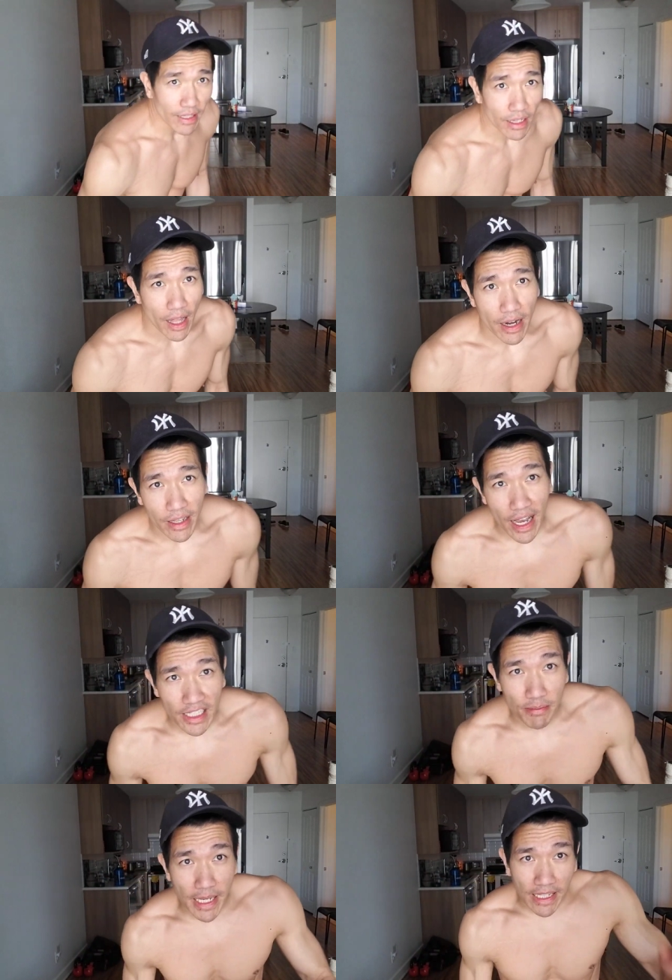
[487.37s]
that a lot of
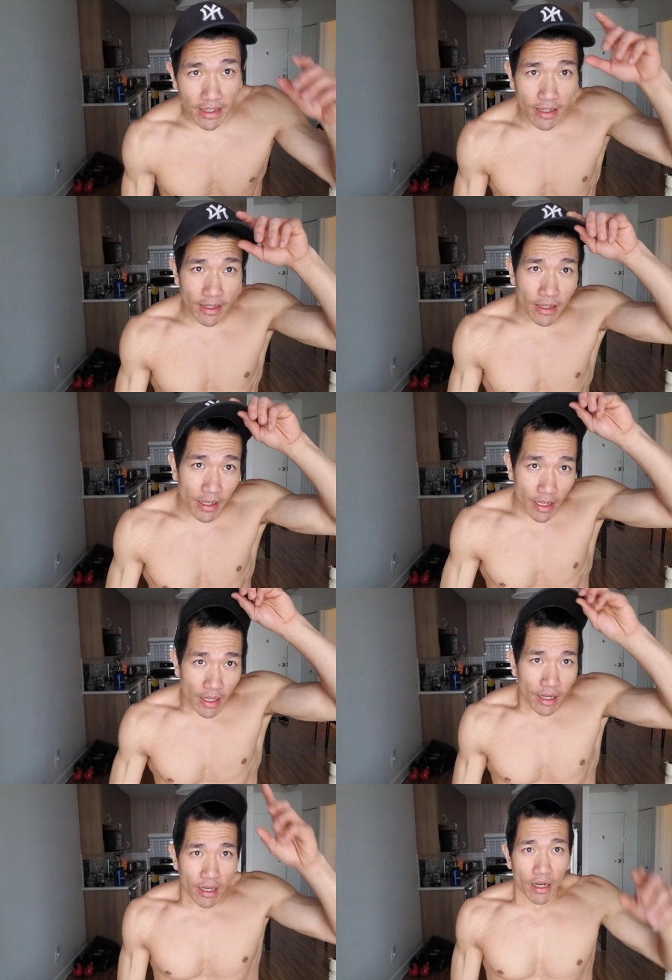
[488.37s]
guys make,
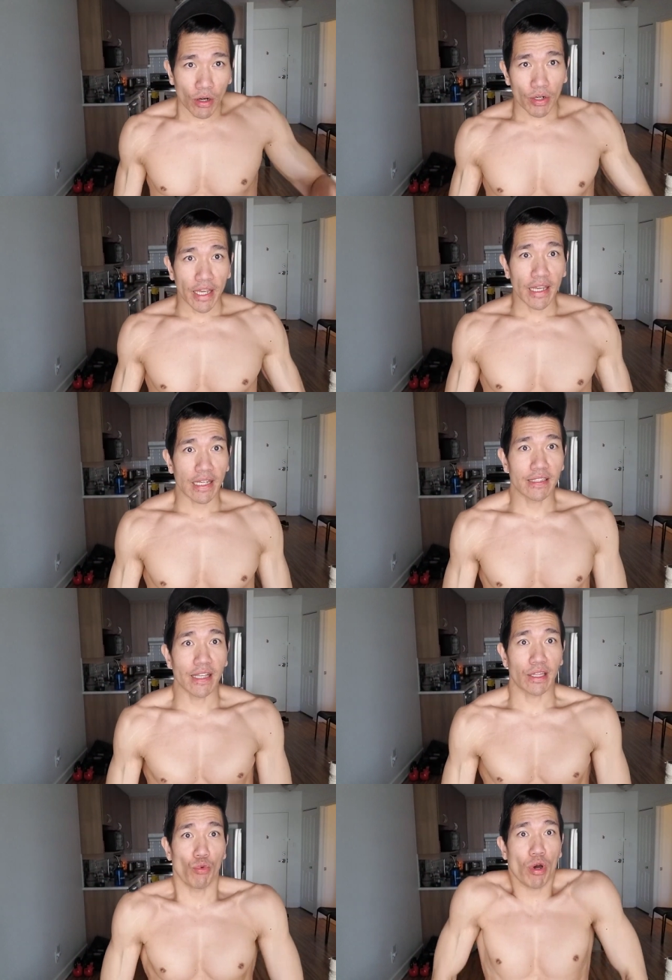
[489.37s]
okay, is
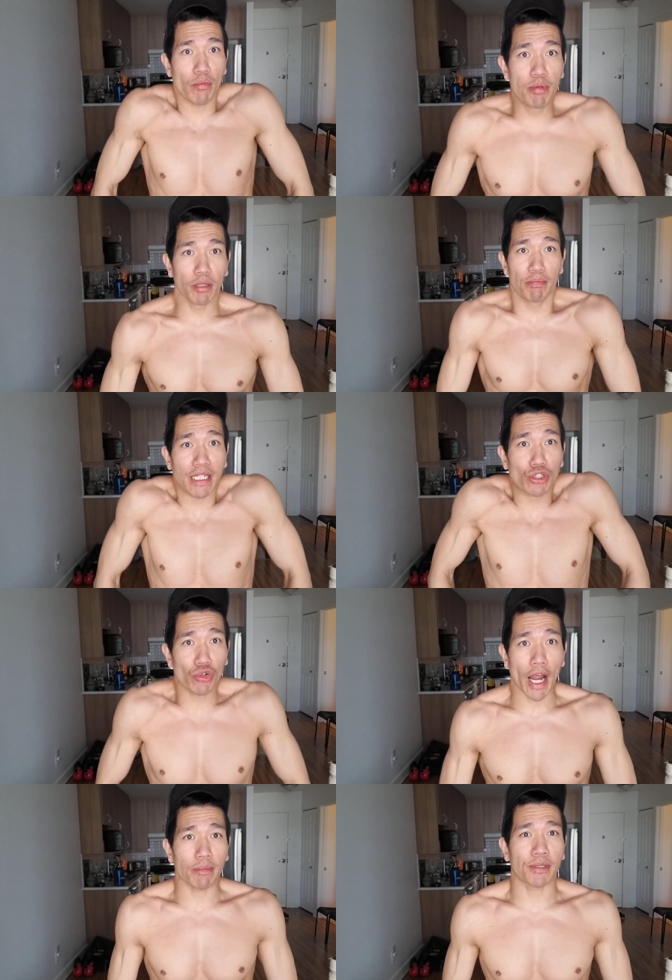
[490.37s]
that they want to build big
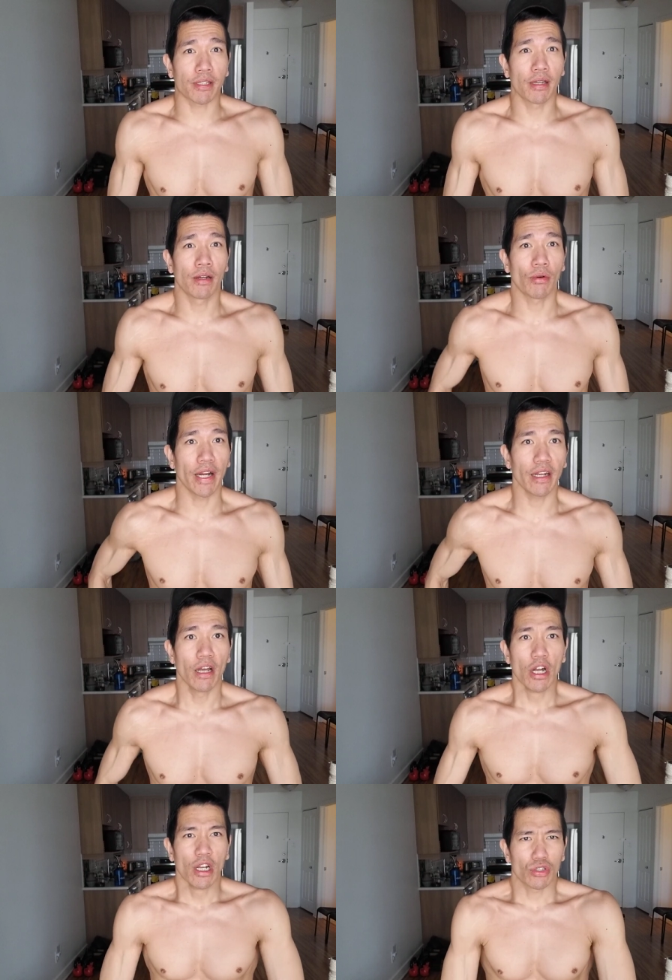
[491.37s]
traps, right?
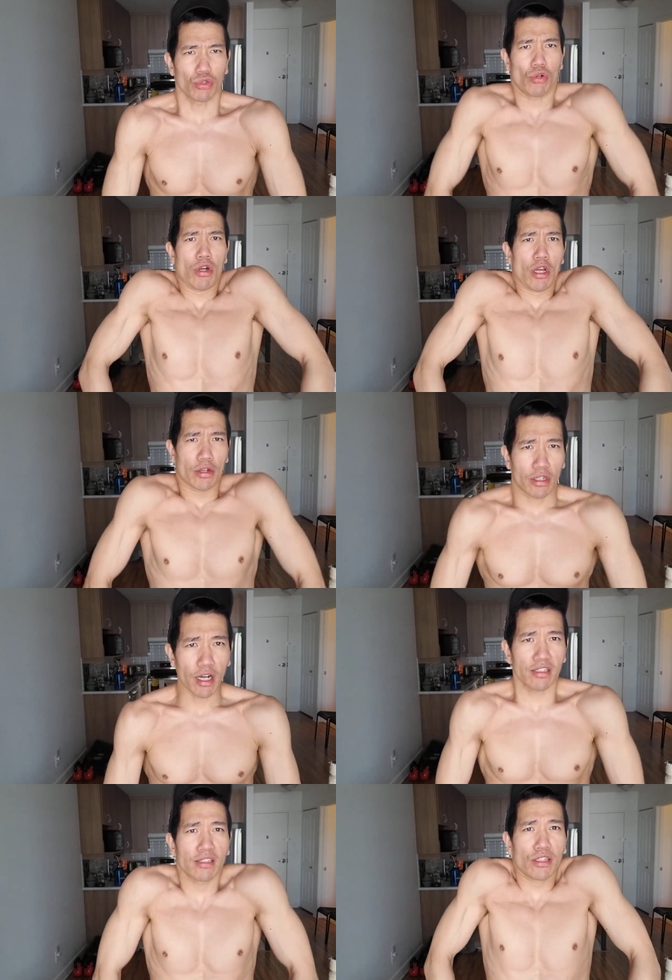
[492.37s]
So they're, they're
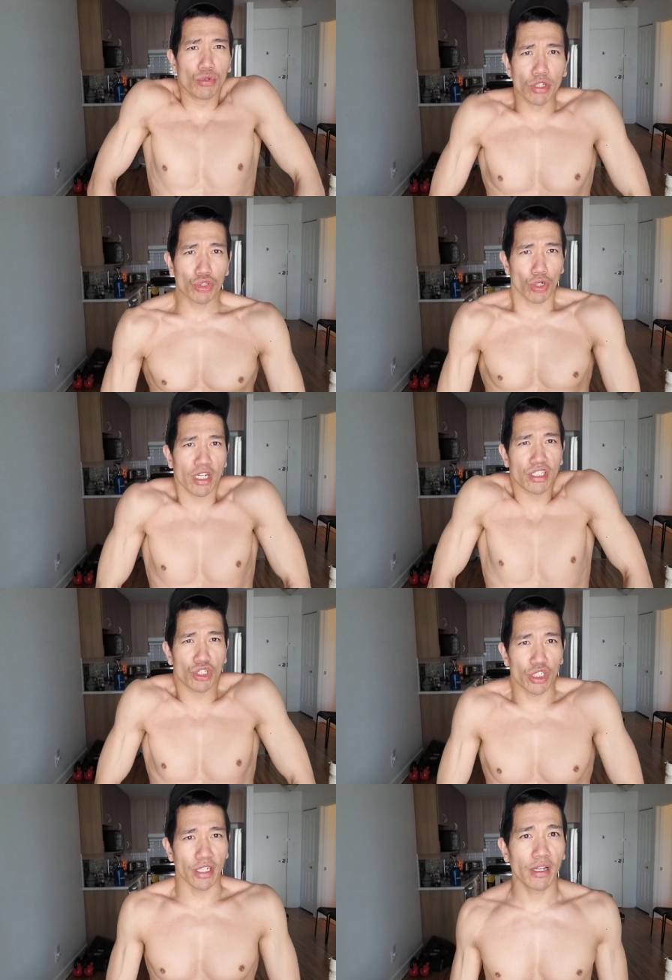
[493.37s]
constantly doing shrugs and
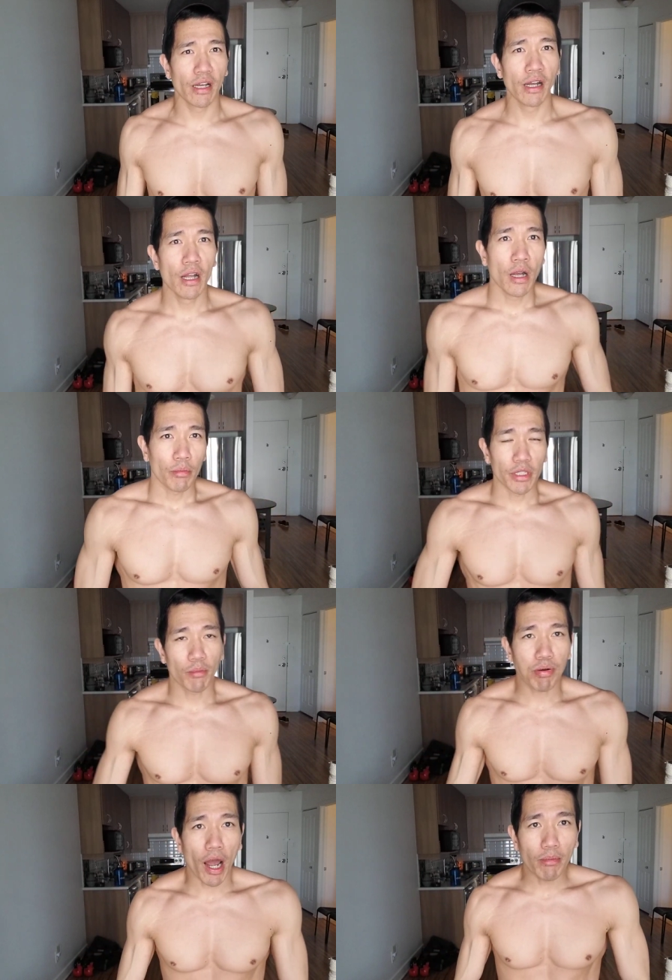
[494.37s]
shit. But the
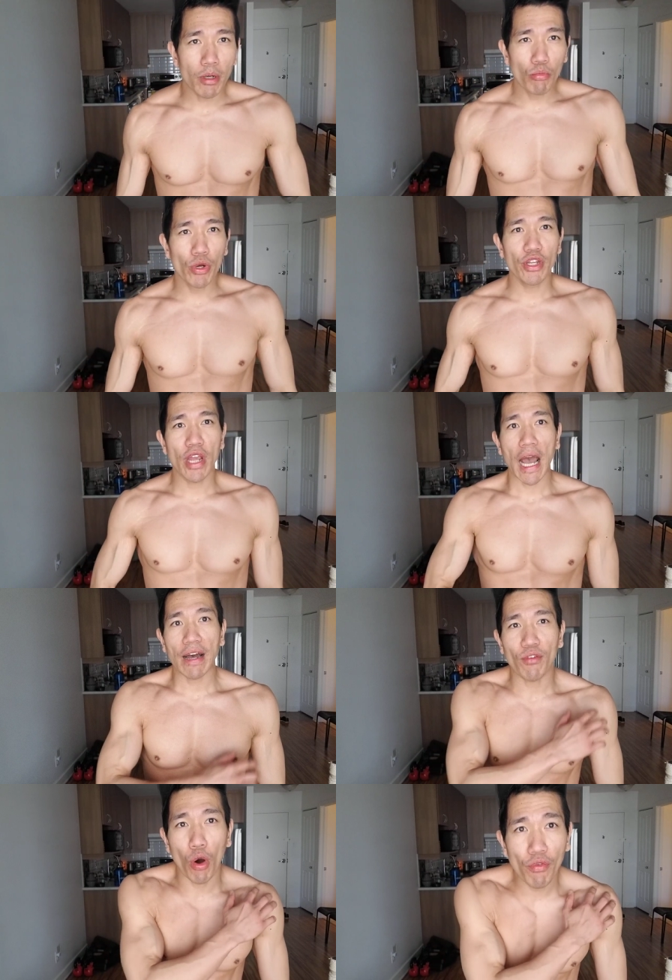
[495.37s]
problem when you
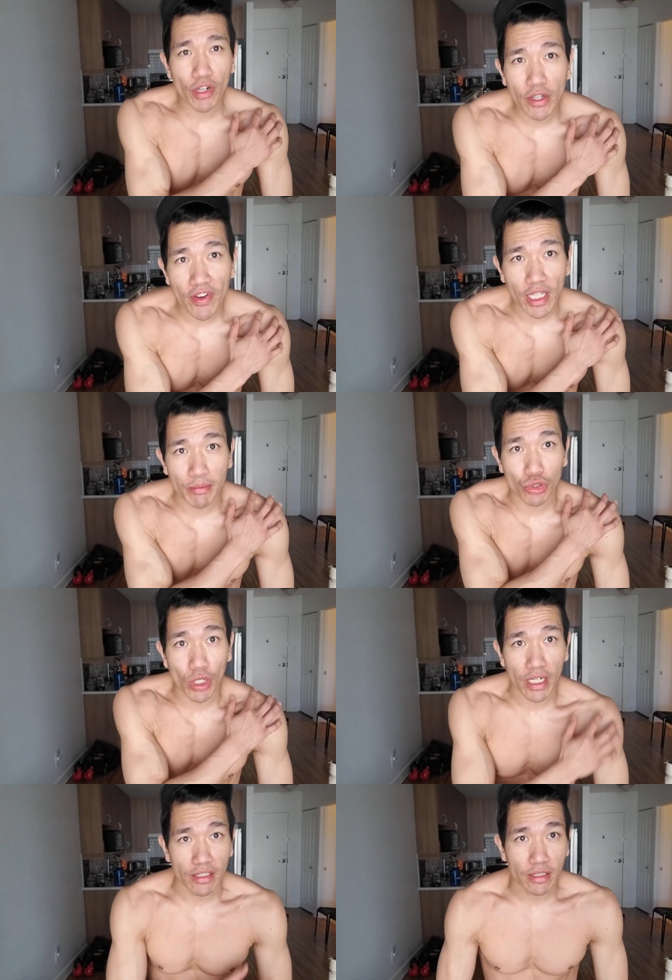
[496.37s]
have overdeveloped
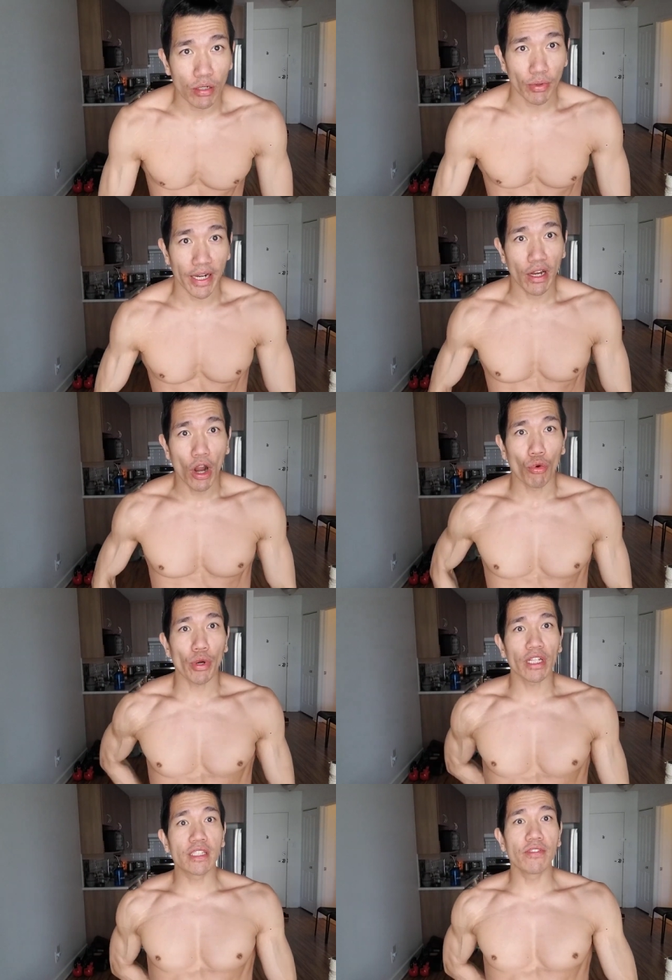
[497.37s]
shrugs, right,
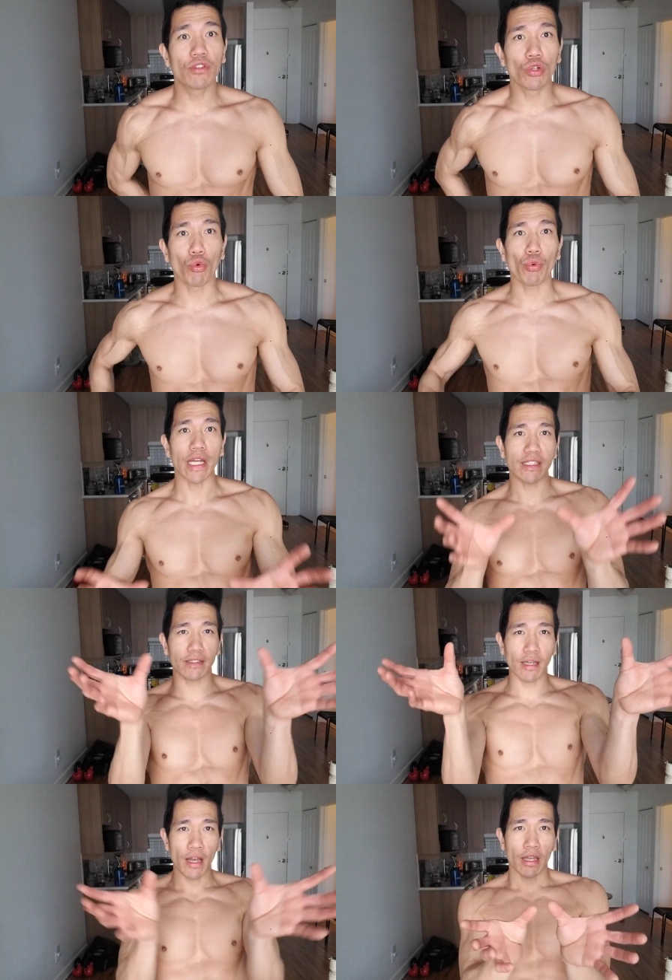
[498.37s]
relative to the rest,